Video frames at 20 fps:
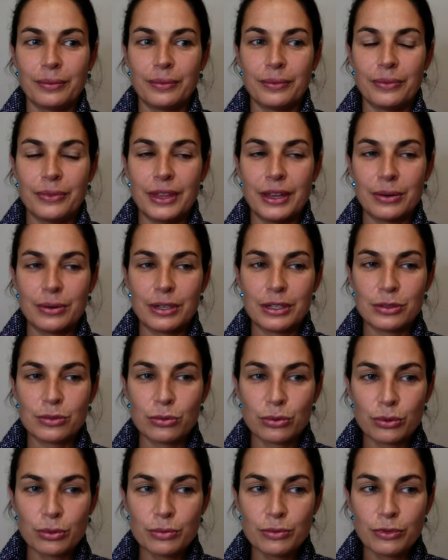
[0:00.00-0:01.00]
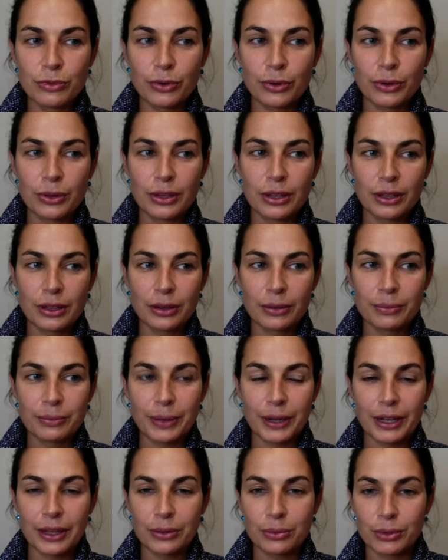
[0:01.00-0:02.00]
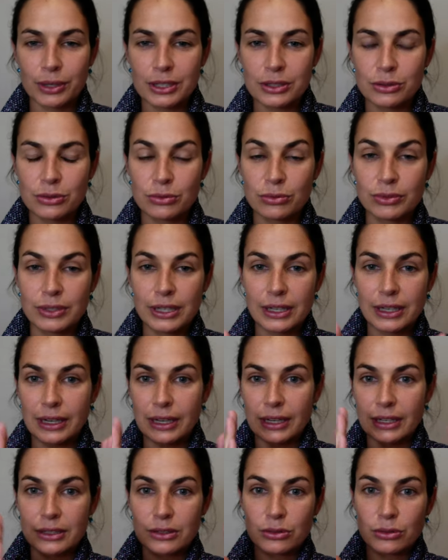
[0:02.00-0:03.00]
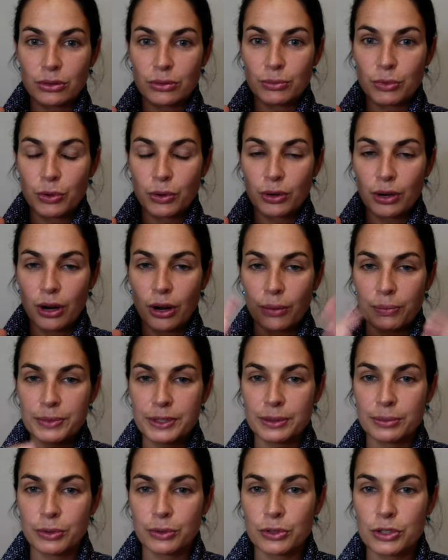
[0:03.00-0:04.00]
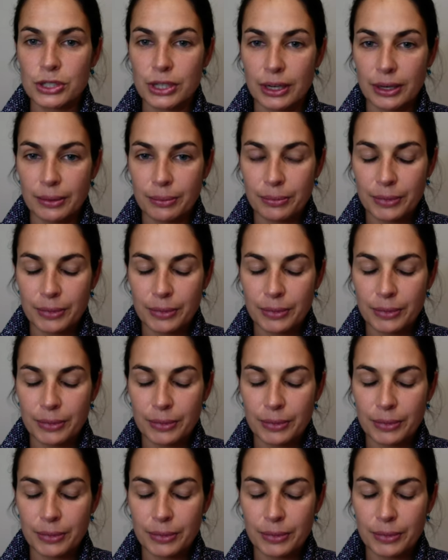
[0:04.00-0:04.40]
there is room for the pathways to realign to a more optimal shape.